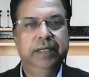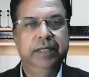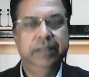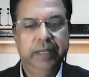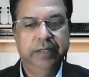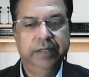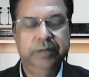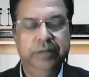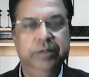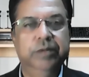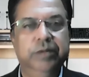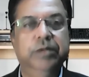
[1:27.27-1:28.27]
Thank you,
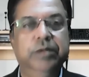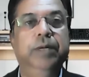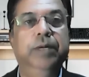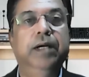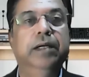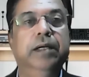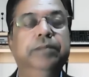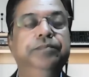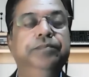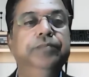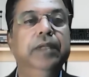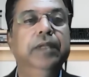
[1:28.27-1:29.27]
Dr. Kumar,
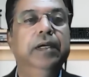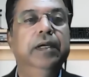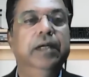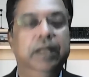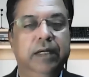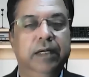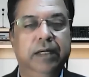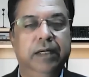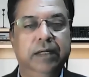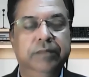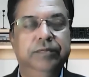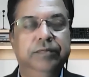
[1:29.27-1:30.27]

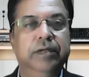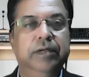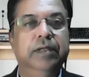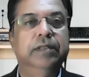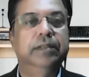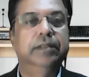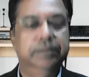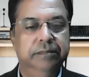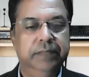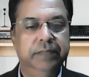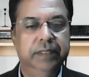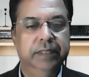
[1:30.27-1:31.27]
for
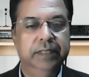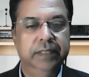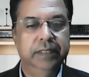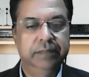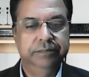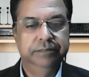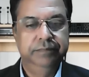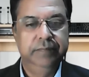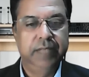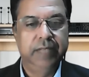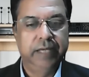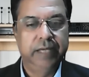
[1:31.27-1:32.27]

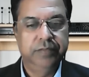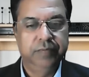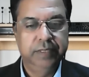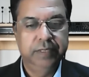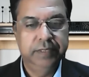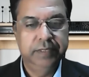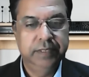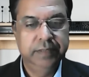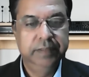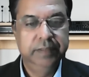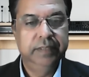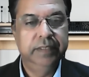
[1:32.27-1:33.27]
nice words
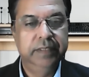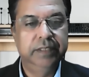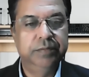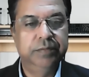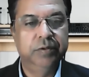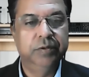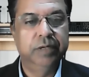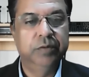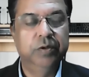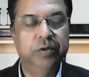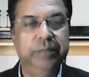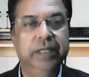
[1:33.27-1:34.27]
you spoken
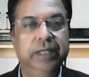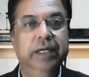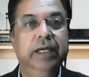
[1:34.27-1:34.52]
about me.